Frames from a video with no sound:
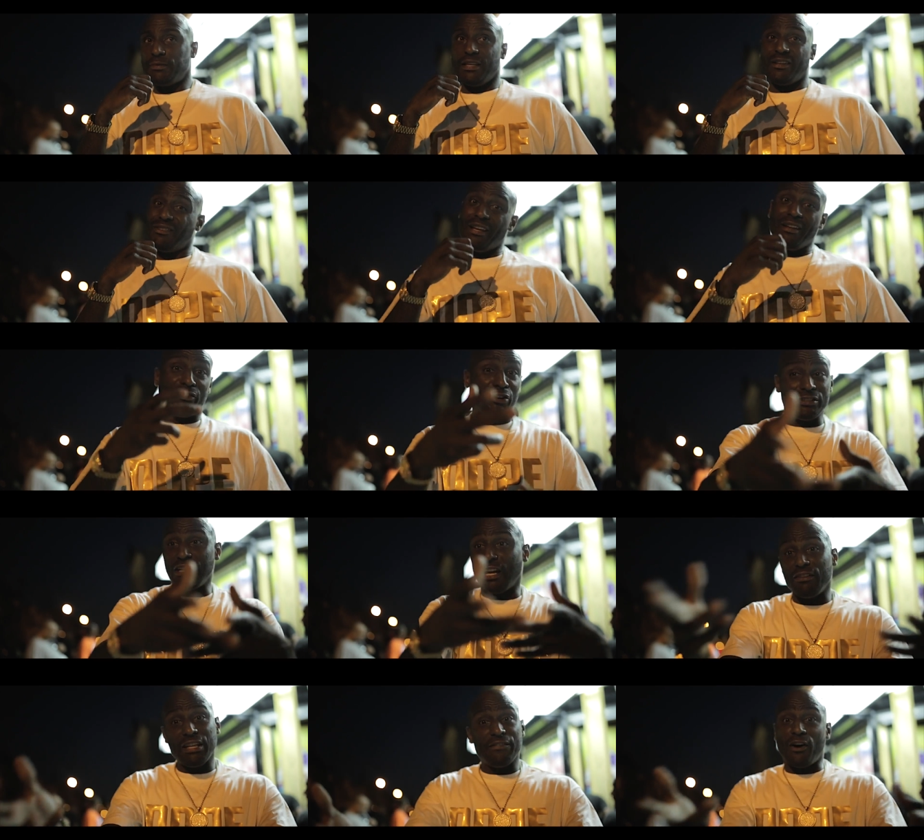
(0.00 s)
them. And Chris
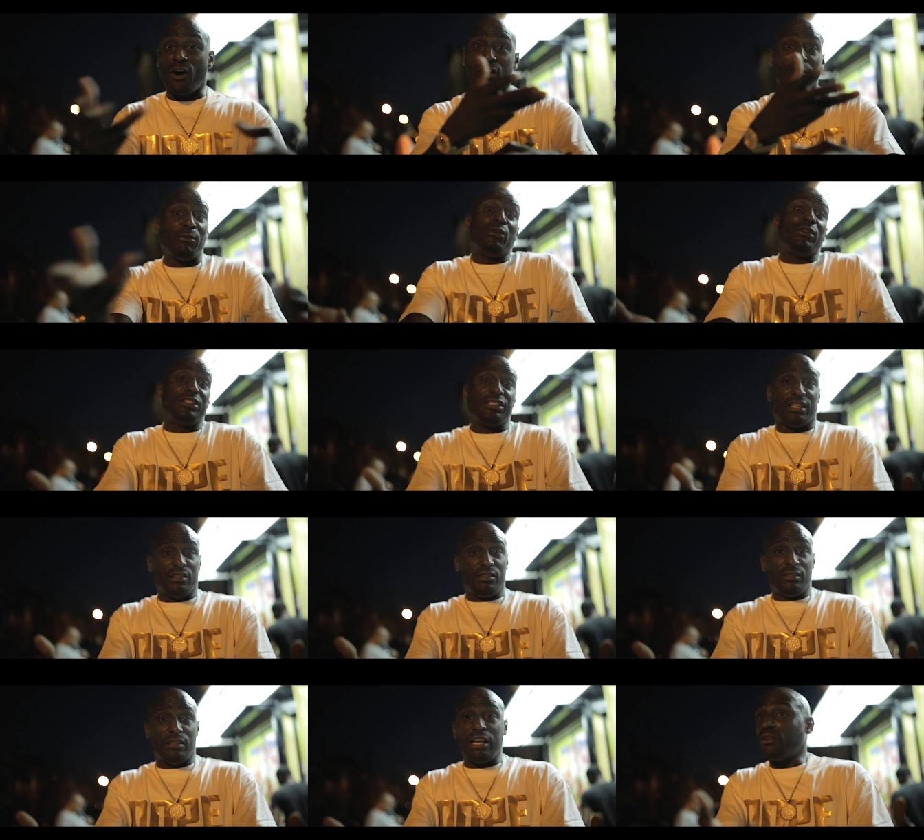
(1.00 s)
Leave all them know this shit.
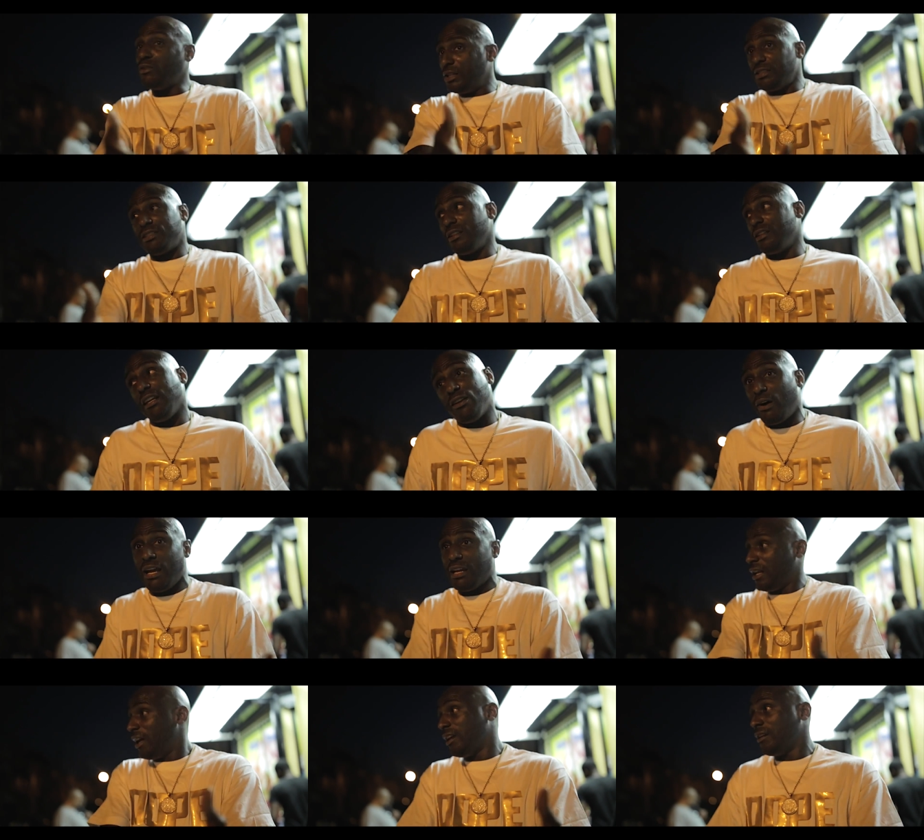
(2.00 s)
They know this shit. They know
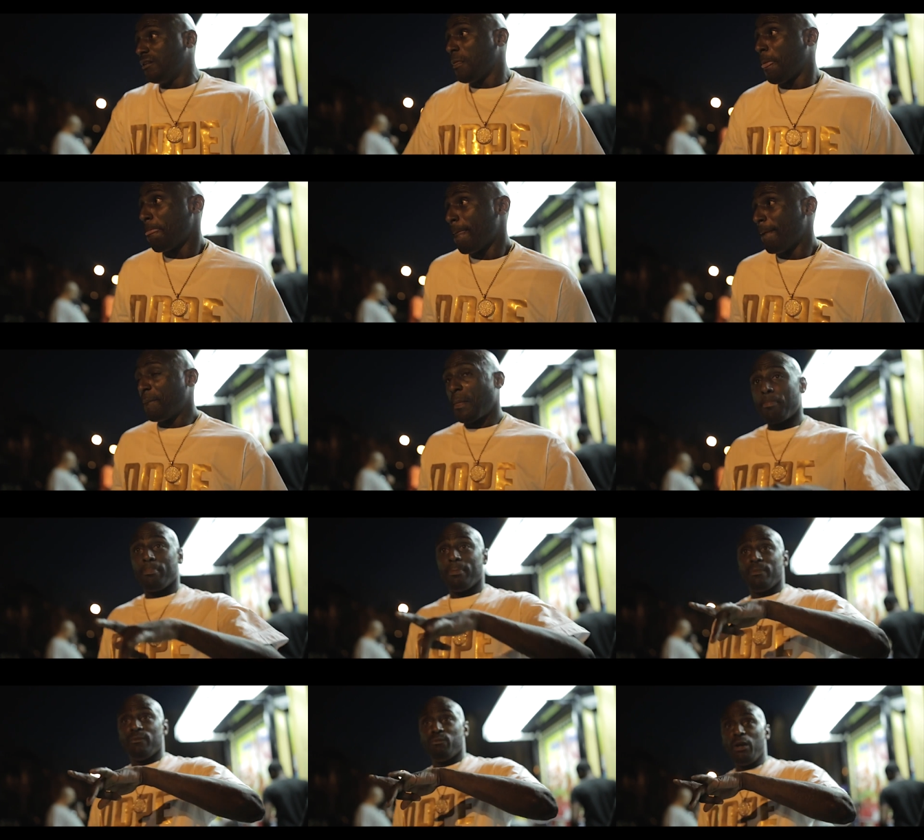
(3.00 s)
I ain't lying.
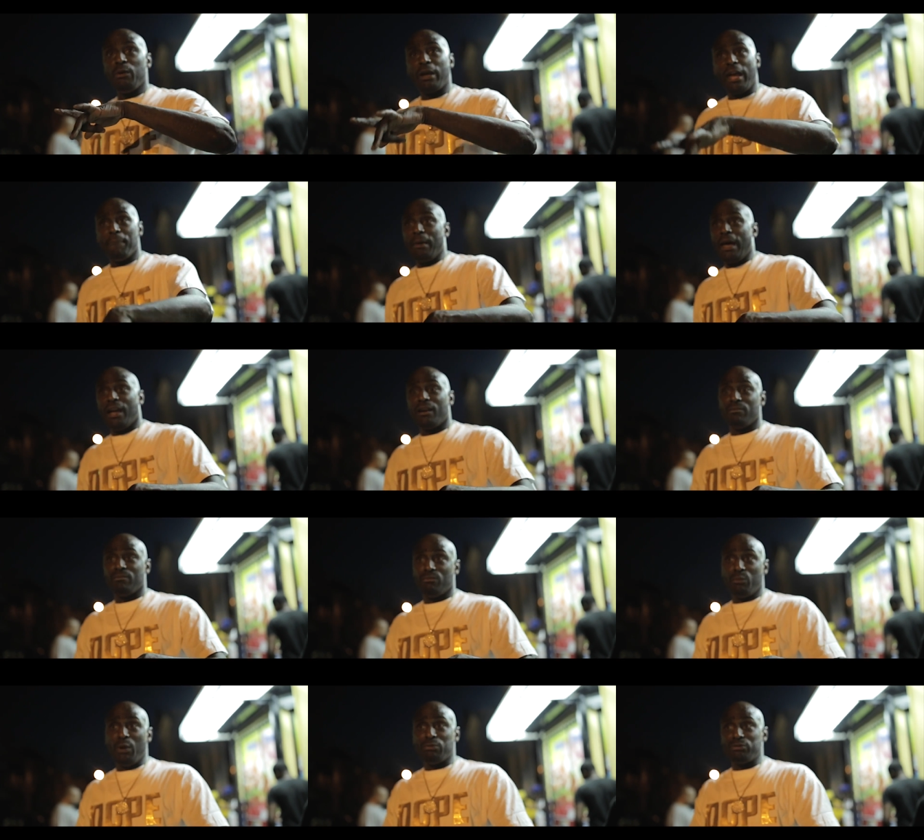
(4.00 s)
We came back.
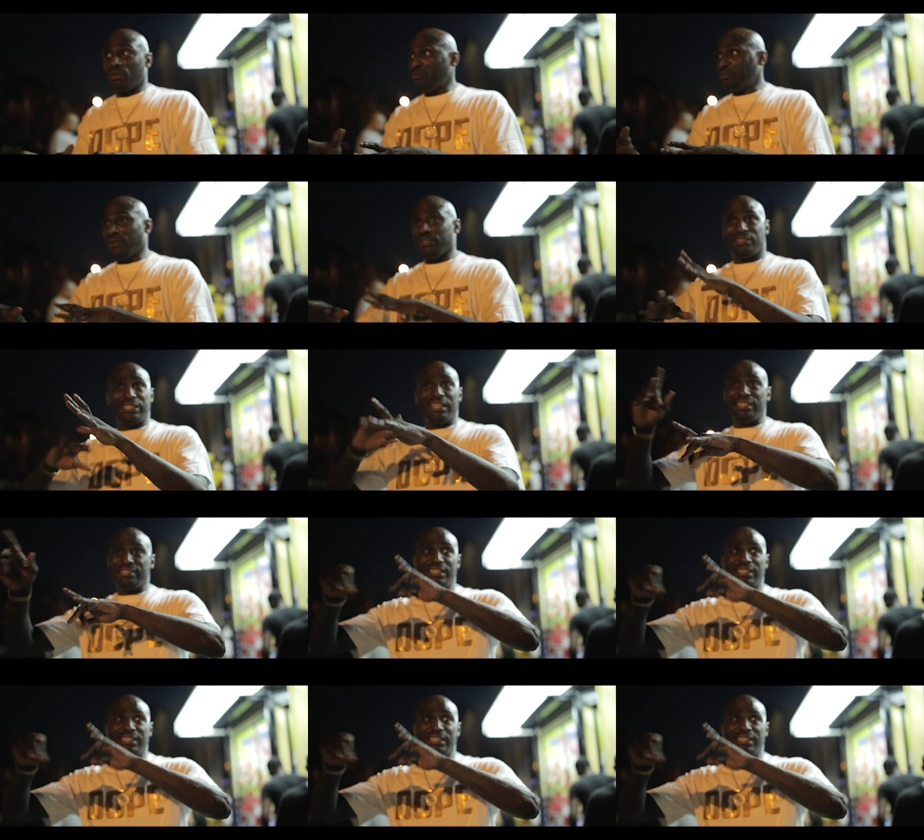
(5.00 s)
We was on city,